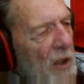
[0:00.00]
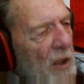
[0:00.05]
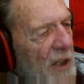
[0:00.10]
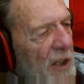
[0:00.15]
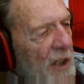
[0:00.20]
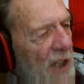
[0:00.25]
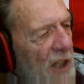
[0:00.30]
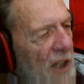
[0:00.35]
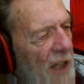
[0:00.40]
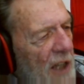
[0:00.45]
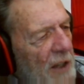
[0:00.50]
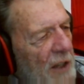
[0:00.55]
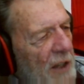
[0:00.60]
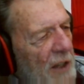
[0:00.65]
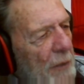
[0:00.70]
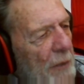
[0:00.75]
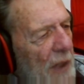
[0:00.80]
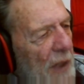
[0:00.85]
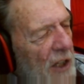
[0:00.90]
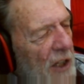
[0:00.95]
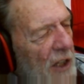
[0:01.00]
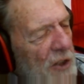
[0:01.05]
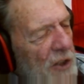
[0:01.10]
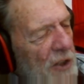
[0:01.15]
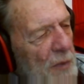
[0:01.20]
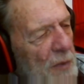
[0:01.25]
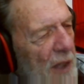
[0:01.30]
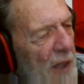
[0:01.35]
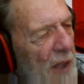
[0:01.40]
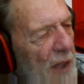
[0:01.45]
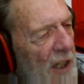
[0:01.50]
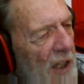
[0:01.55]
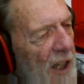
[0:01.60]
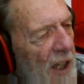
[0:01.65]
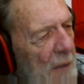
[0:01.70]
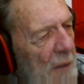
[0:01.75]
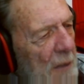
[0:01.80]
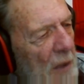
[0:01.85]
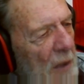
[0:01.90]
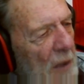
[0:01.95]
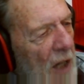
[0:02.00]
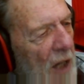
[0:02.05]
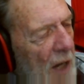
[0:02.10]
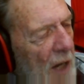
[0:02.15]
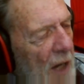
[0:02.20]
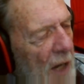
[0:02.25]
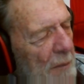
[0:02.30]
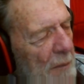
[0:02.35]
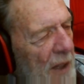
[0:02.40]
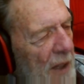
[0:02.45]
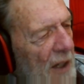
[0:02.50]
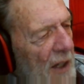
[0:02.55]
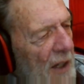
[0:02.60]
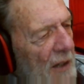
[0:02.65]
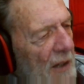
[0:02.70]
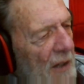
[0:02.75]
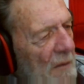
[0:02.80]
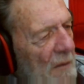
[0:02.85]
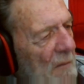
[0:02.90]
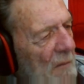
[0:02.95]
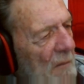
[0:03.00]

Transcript: the day they released me and came and got me. And